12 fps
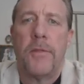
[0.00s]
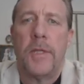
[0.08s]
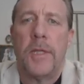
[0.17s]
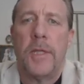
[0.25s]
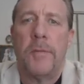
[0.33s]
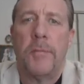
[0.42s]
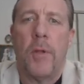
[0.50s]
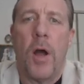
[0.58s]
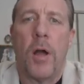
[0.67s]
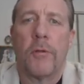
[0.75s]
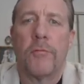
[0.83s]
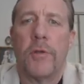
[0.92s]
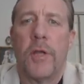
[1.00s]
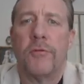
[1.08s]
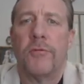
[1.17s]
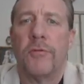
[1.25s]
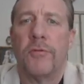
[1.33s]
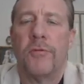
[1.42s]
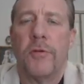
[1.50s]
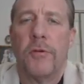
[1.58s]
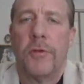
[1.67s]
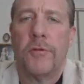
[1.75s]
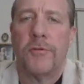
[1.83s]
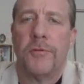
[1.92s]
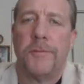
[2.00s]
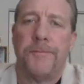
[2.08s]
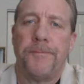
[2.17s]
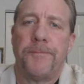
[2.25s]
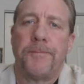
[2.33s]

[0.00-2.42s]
the blog creation series.